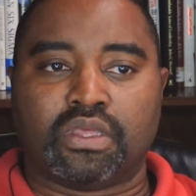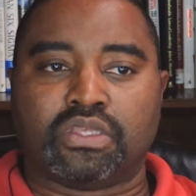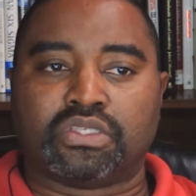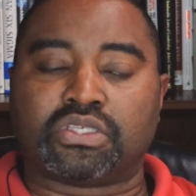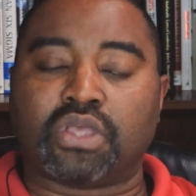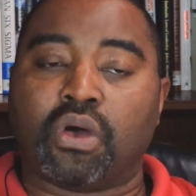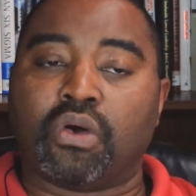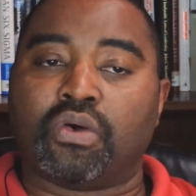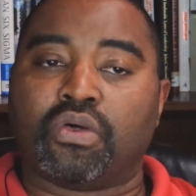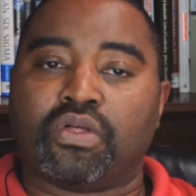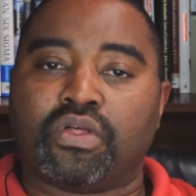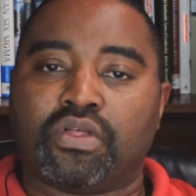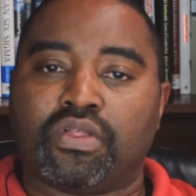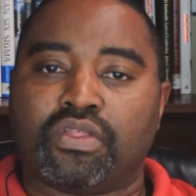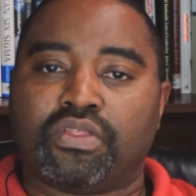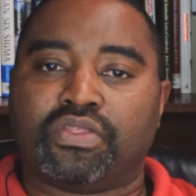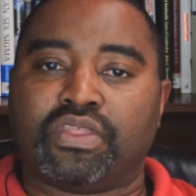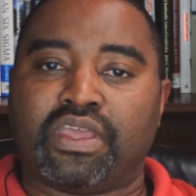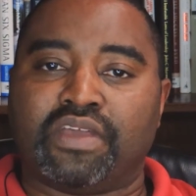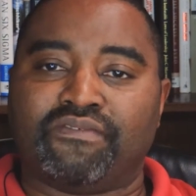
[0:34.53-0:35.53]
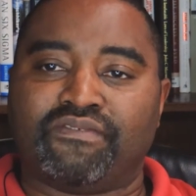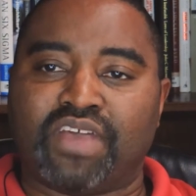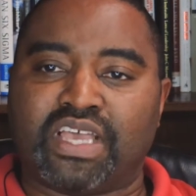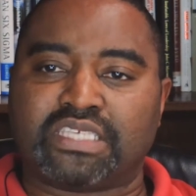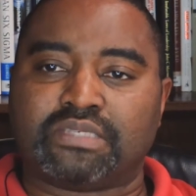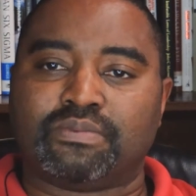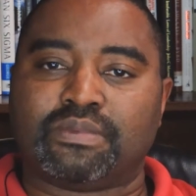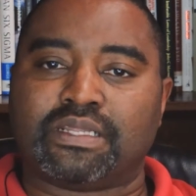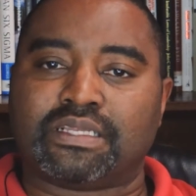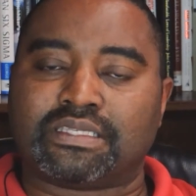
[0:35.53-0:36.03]
So, the
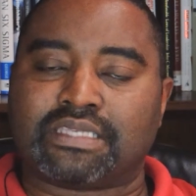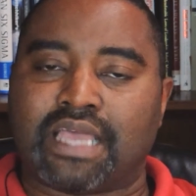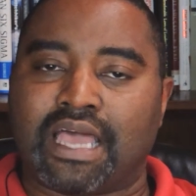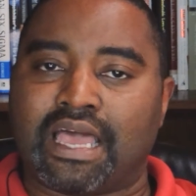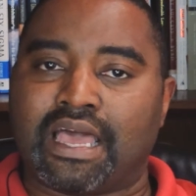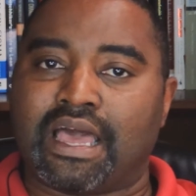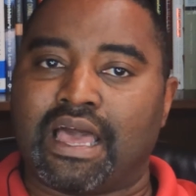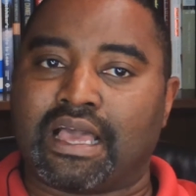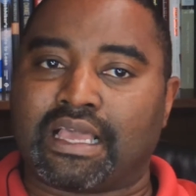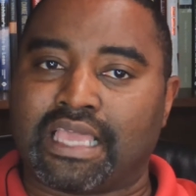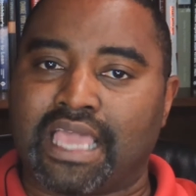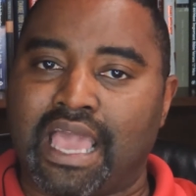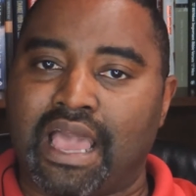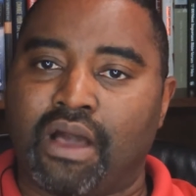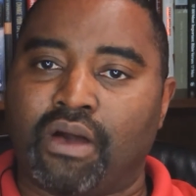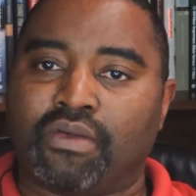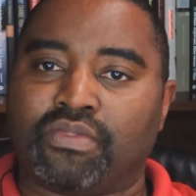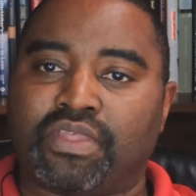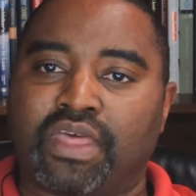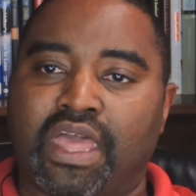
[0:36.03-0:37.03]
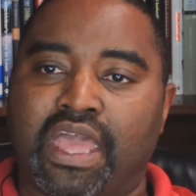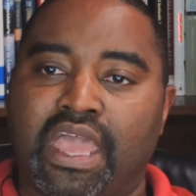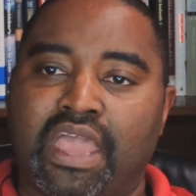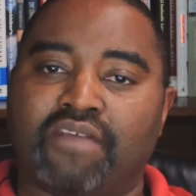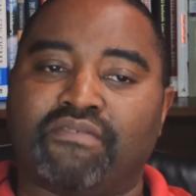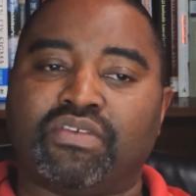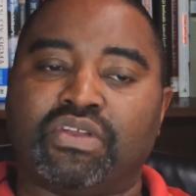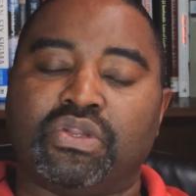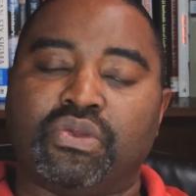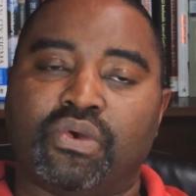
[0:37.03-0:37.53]
investment account that
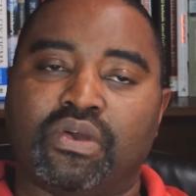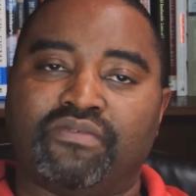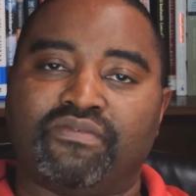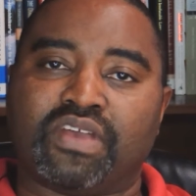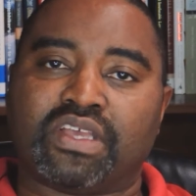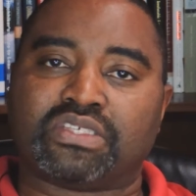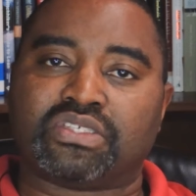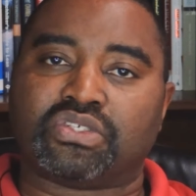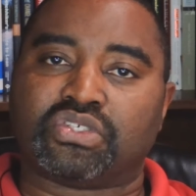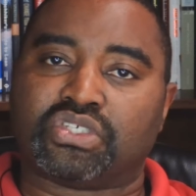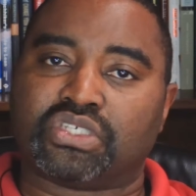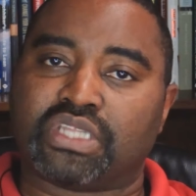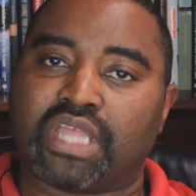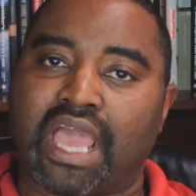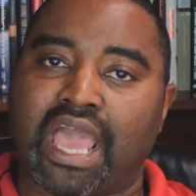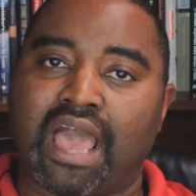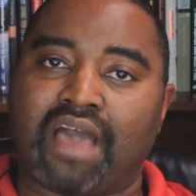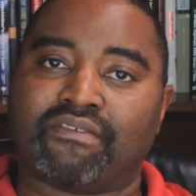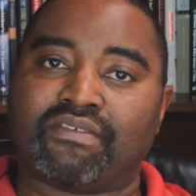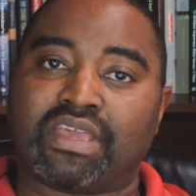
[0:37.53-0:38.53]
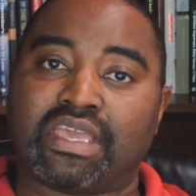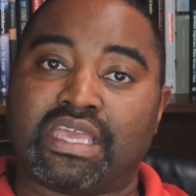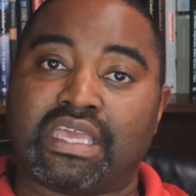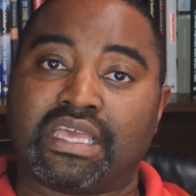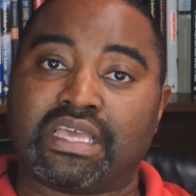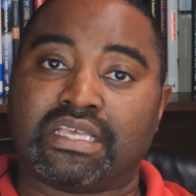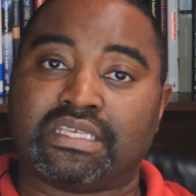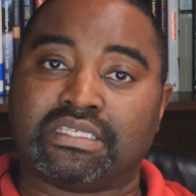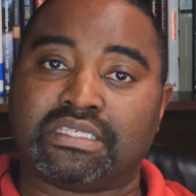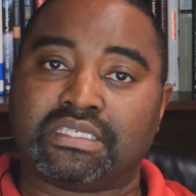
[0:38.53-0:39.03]
every new investor should have
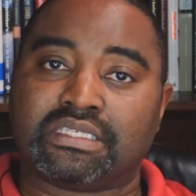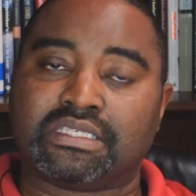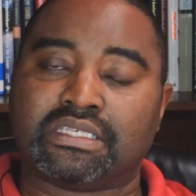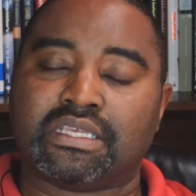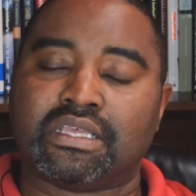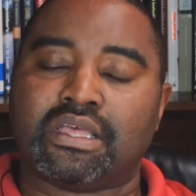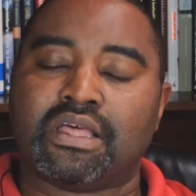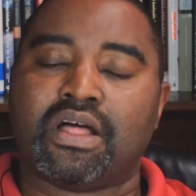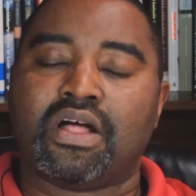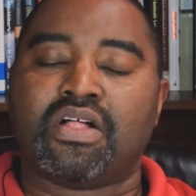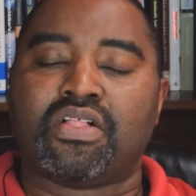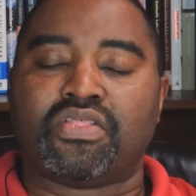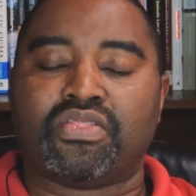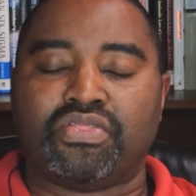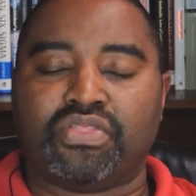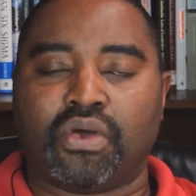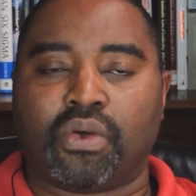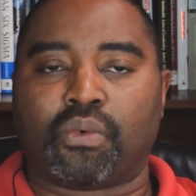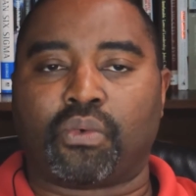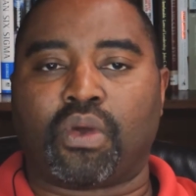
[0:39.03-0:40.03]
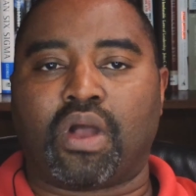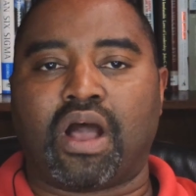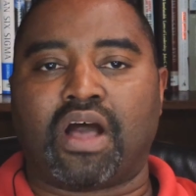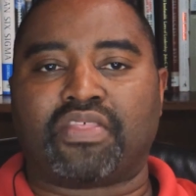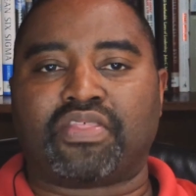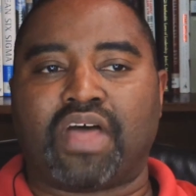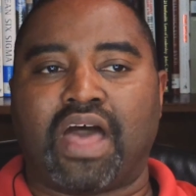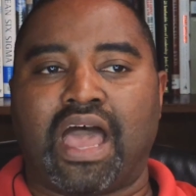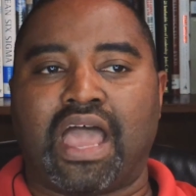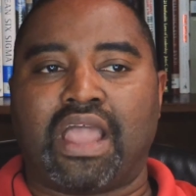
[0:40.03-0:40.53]
is the
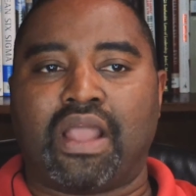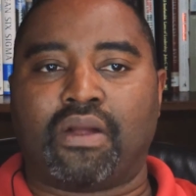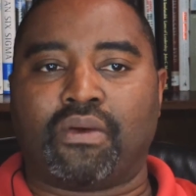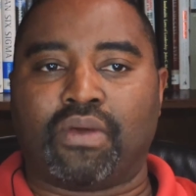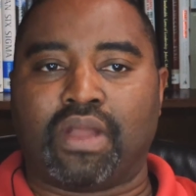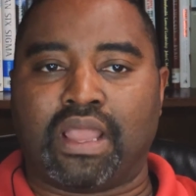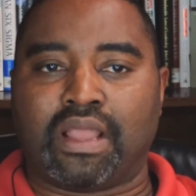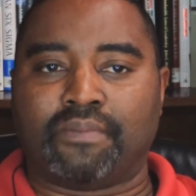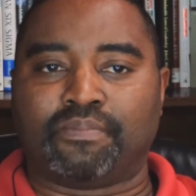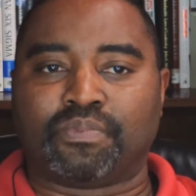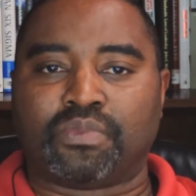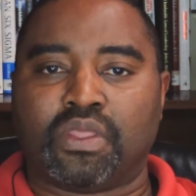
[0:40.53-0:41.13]
Roth IRA.